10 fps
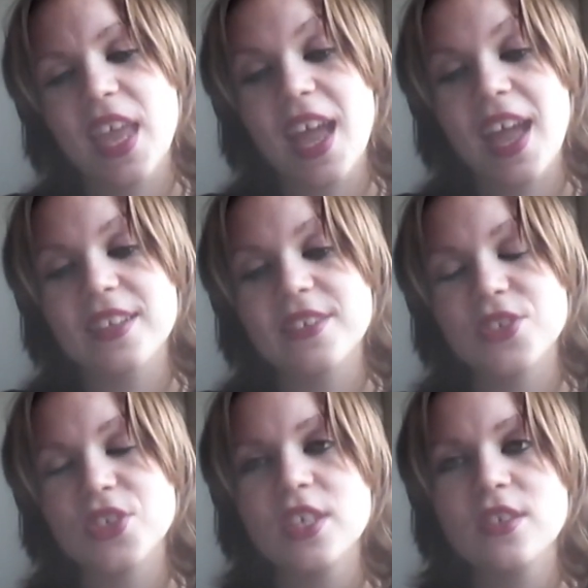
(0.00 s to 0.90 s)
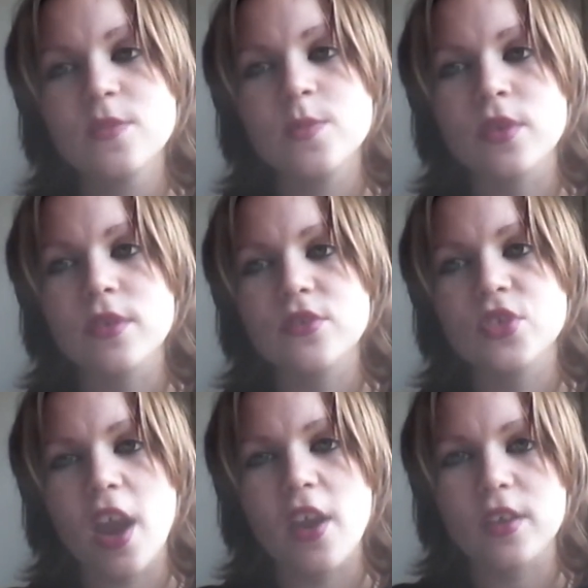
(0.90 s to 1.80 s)
And she just put
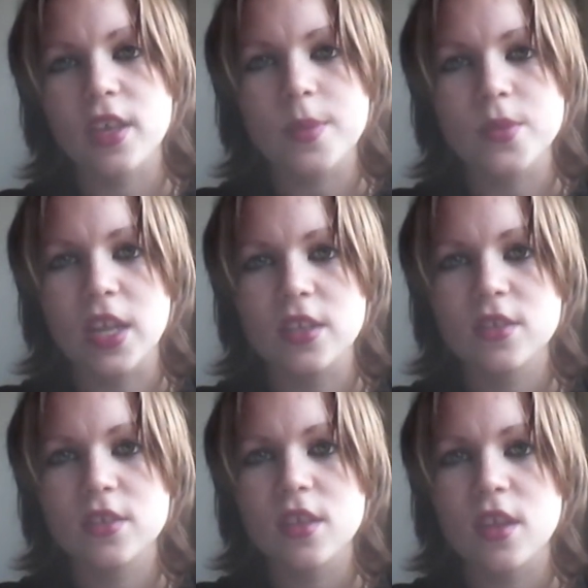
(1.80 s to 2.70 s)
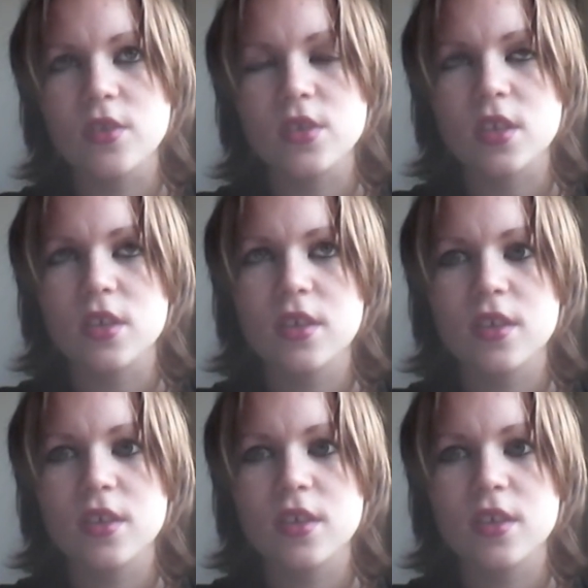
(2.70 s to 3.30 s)
Jared in capital letters, and I was like,